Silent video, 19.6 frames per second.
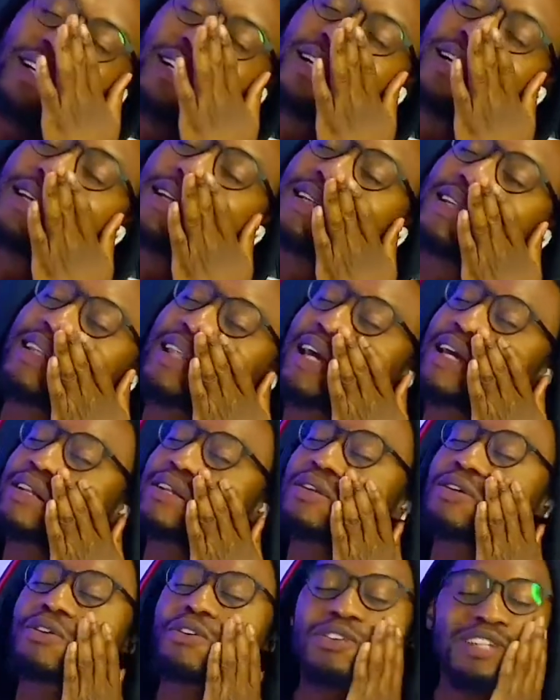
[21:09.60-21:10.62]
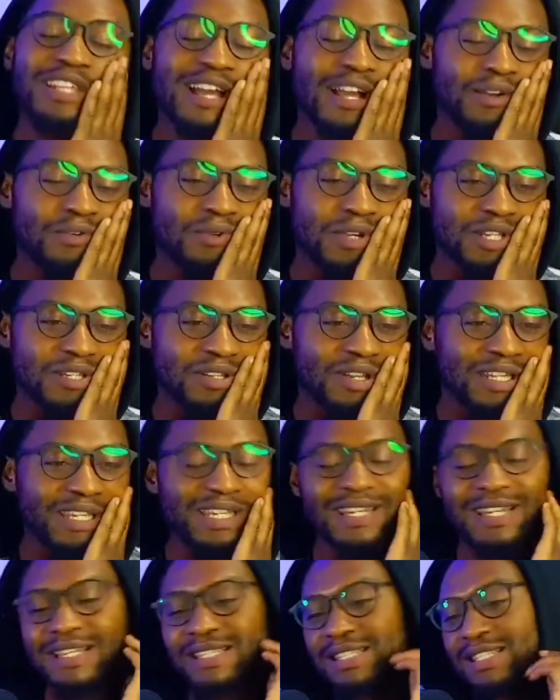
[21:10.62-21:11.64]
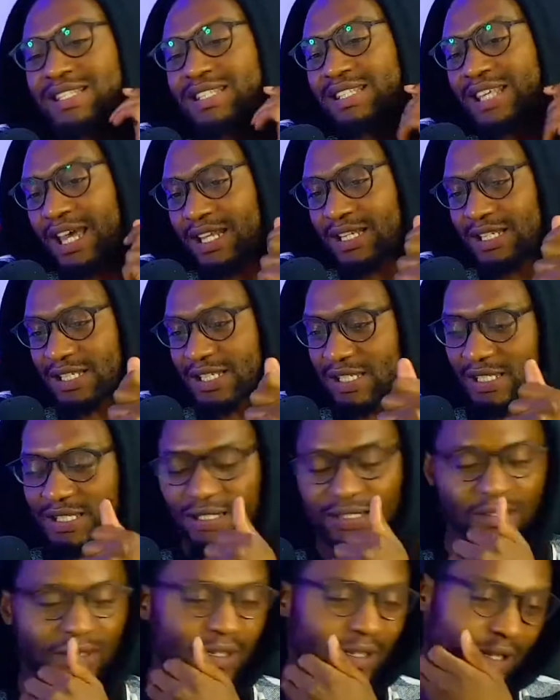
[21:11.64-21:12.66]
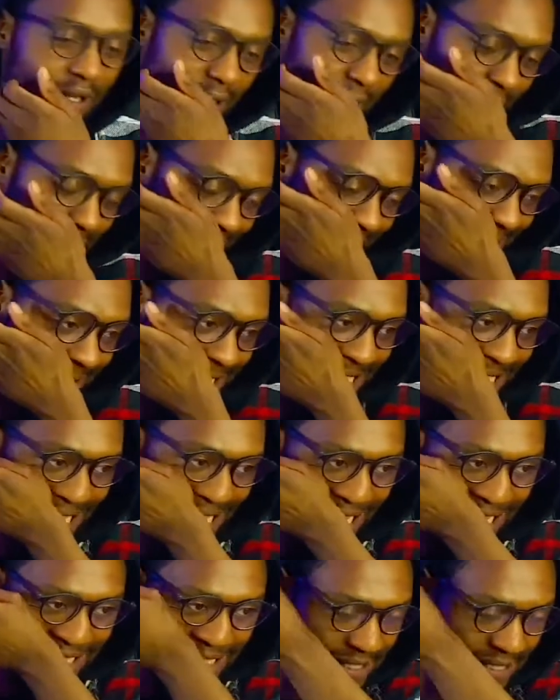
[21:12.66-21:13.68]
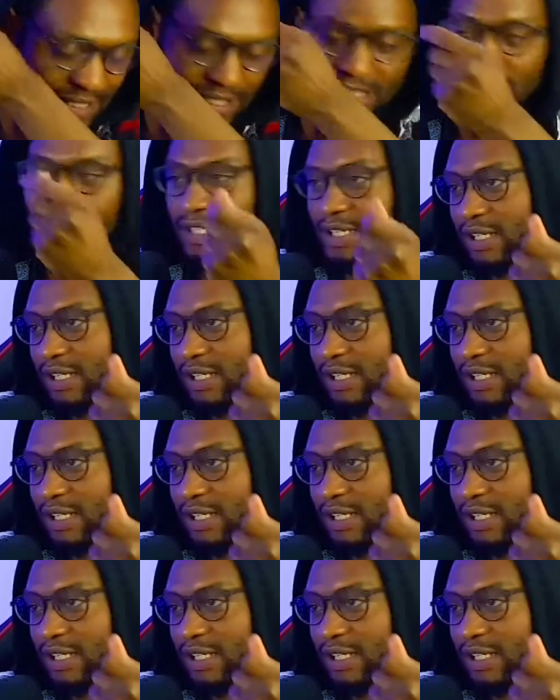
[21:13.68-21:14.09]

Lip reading: Nato, that question, in a sense, okay, in a sense,